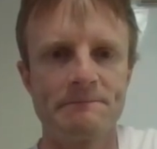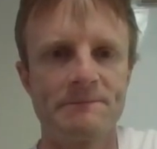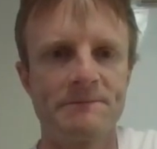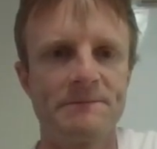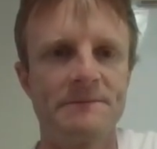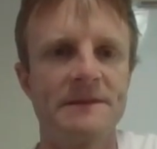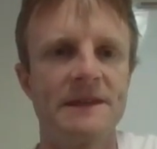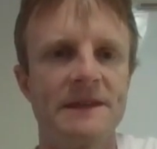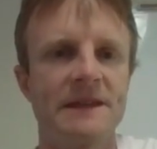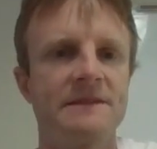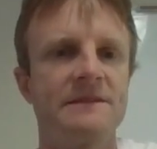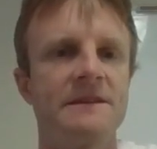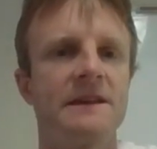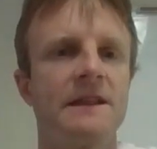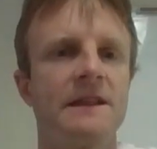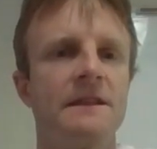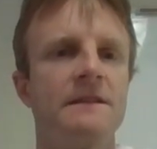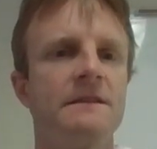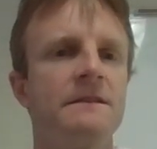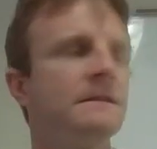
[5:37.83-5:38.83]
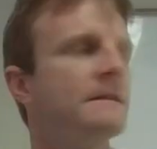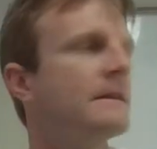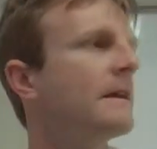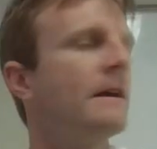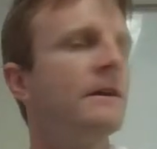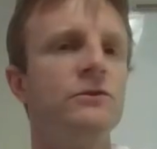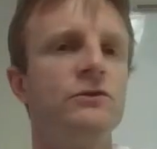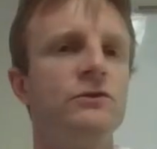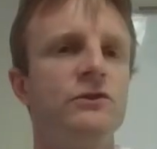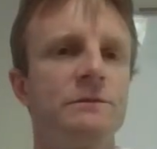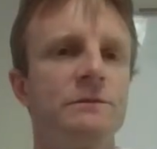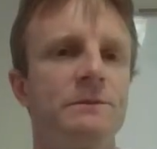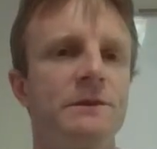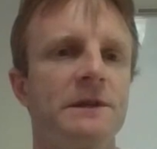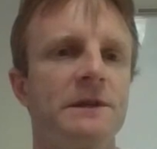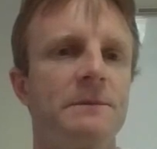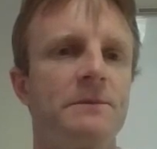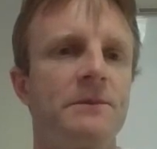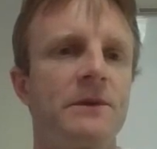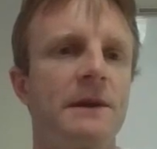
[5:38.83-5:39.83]
That's it. You just put a
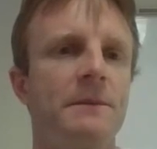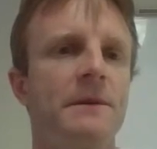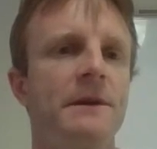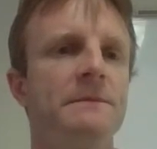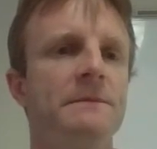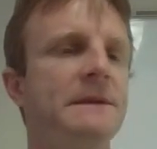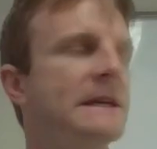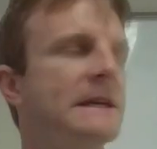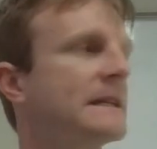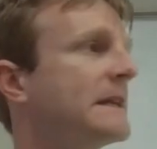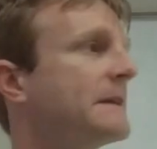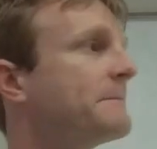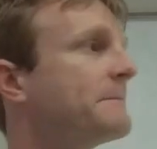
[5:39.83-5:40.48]
prime on B and E.